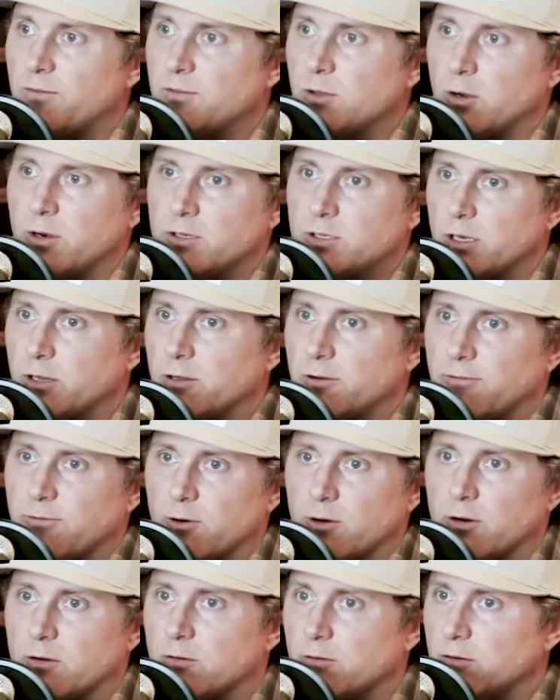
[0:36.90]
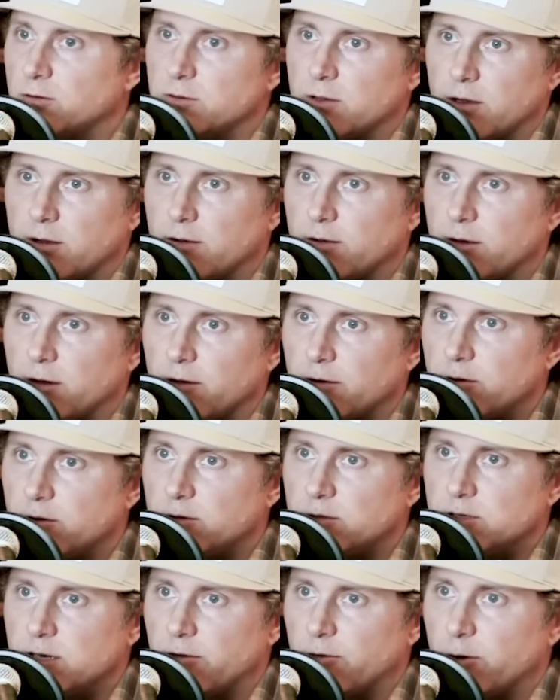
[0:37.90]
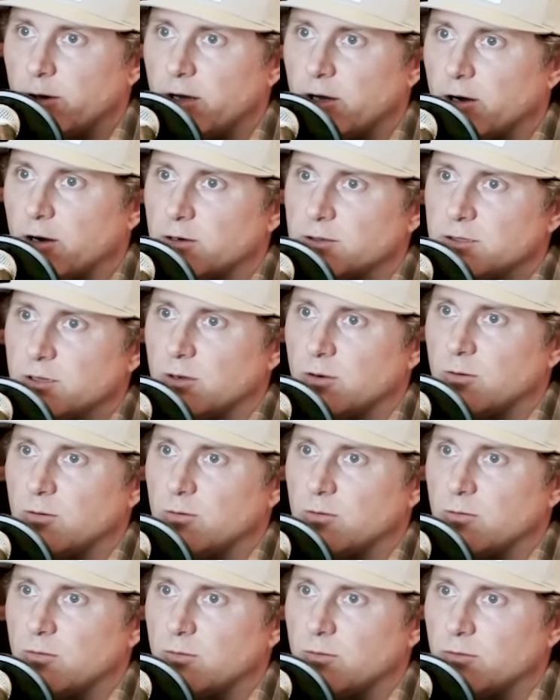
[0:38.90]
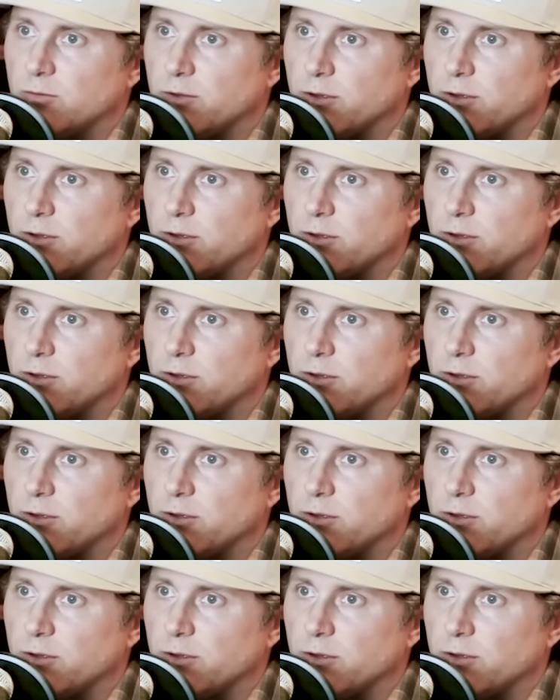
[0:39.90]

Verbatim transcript: have known each other for several years. So yeah.